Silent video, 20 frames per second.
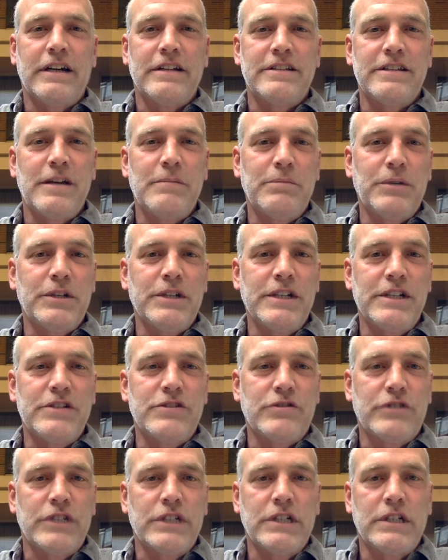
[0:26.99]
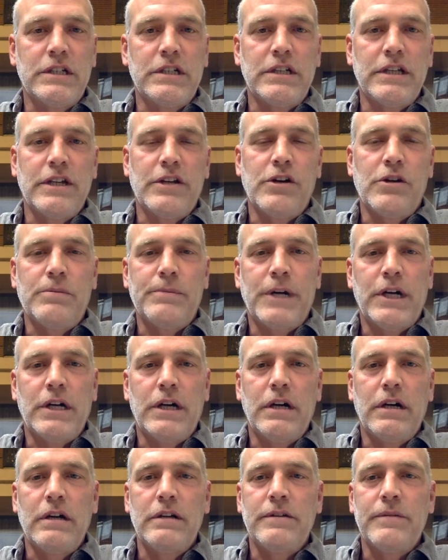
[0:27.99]
Temple Israel in
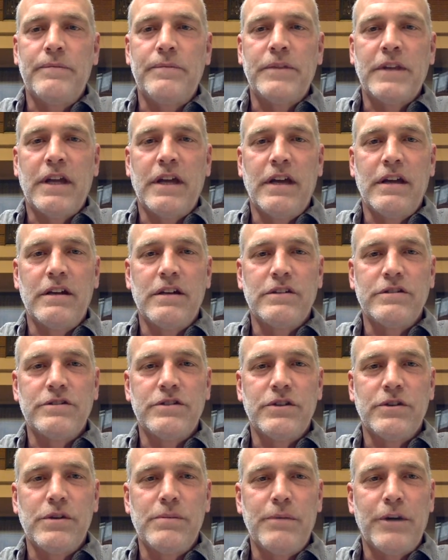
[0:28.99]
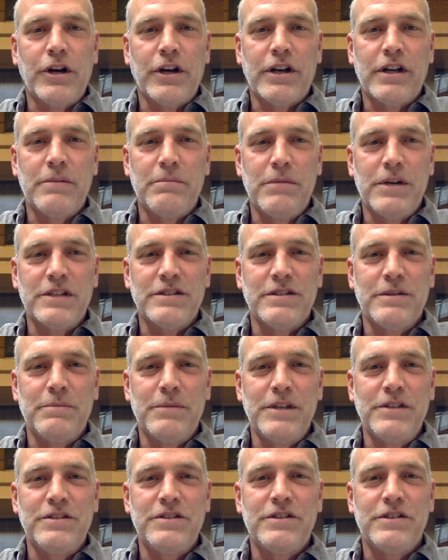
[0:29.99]
Omaha, and also American
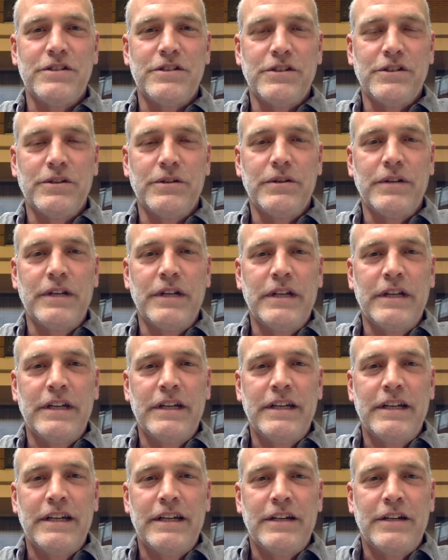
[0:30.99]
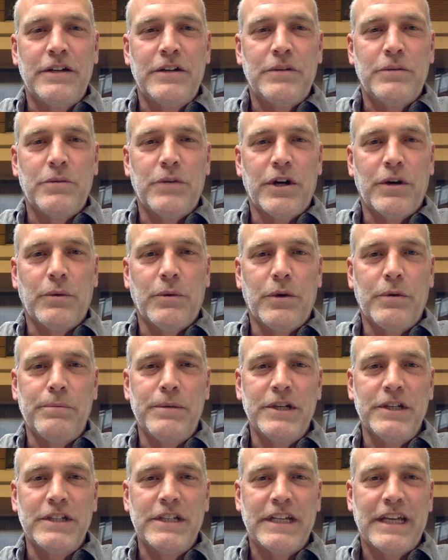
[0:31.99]
Muslim Institute, where we're
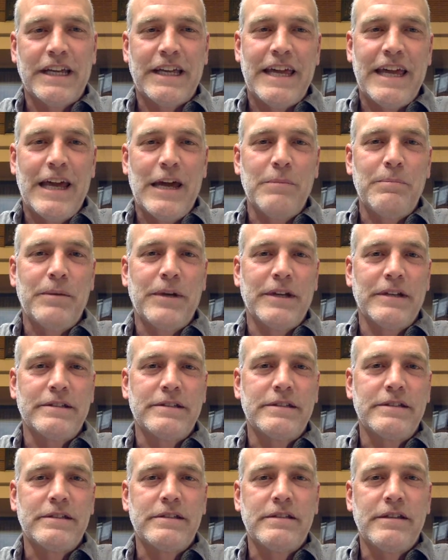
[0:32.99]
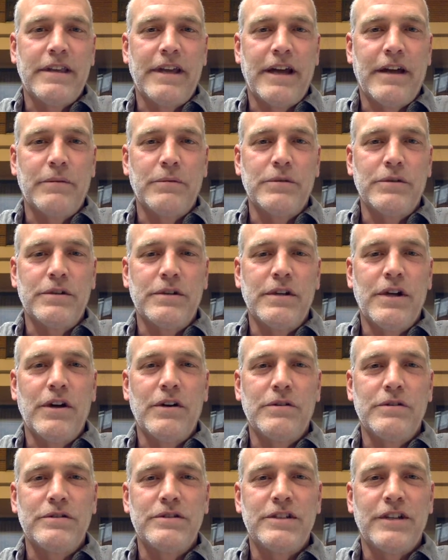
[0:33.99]
building a campus that will
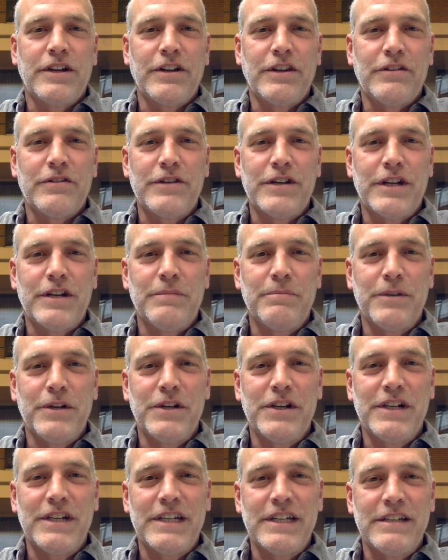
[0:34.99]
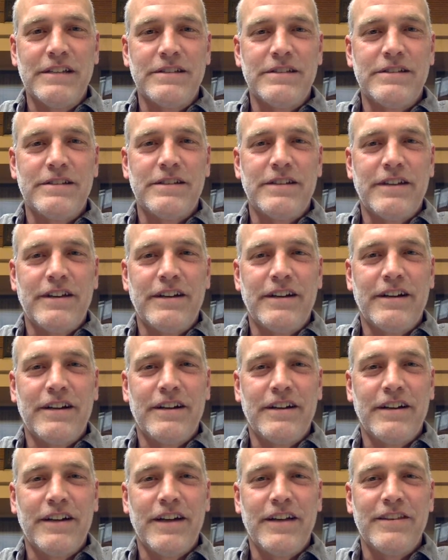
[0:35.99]
host all three communities
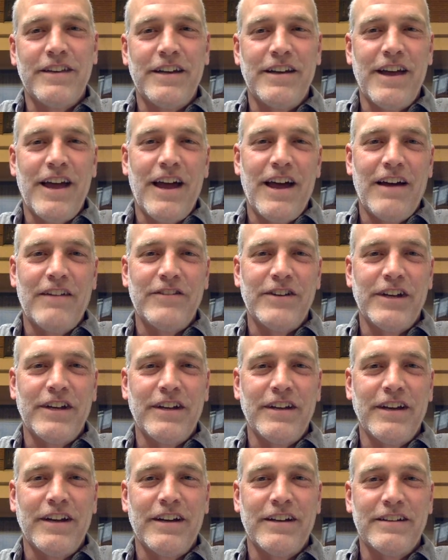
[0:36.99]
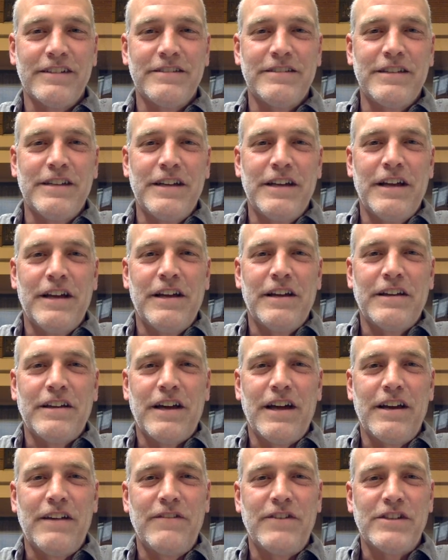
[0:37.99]
and then have a
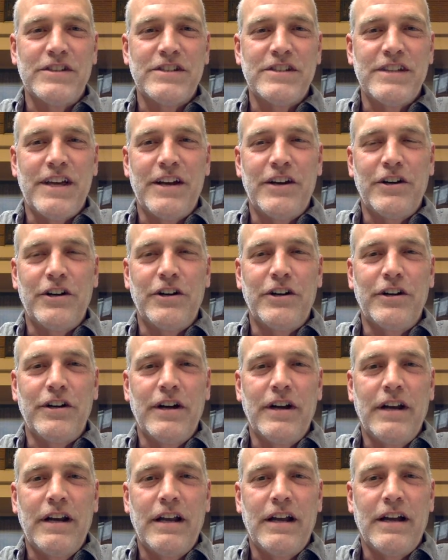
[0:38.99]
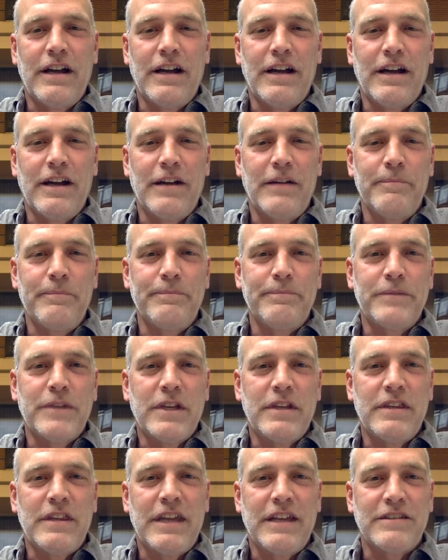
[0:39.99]
kind of a center
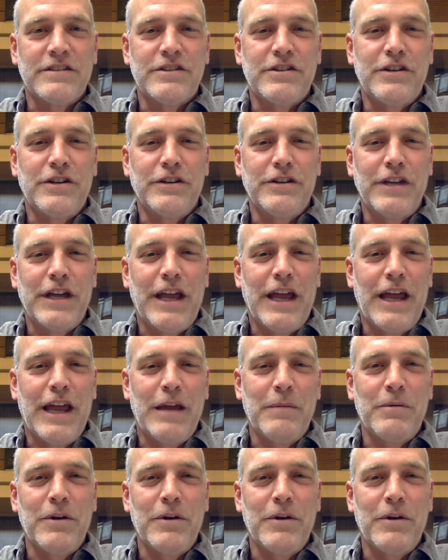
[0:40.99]
that's called the